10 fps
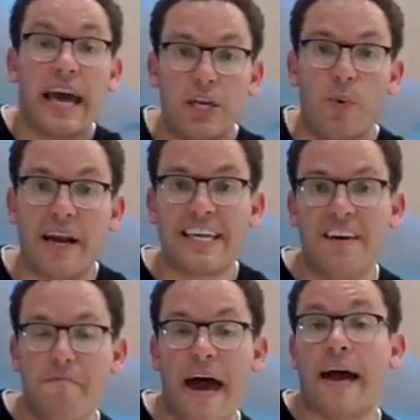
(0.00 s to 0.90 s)
and you want to
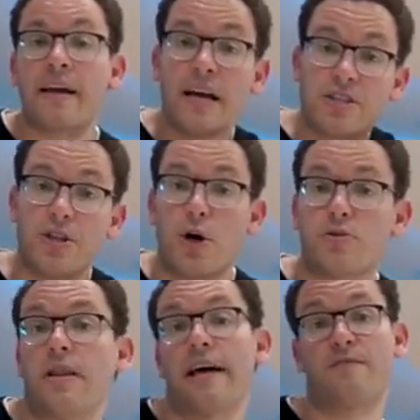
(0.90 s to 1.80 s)
give back to
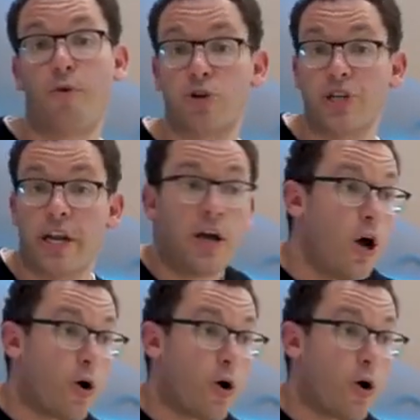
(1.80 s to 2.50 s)
those less fortunate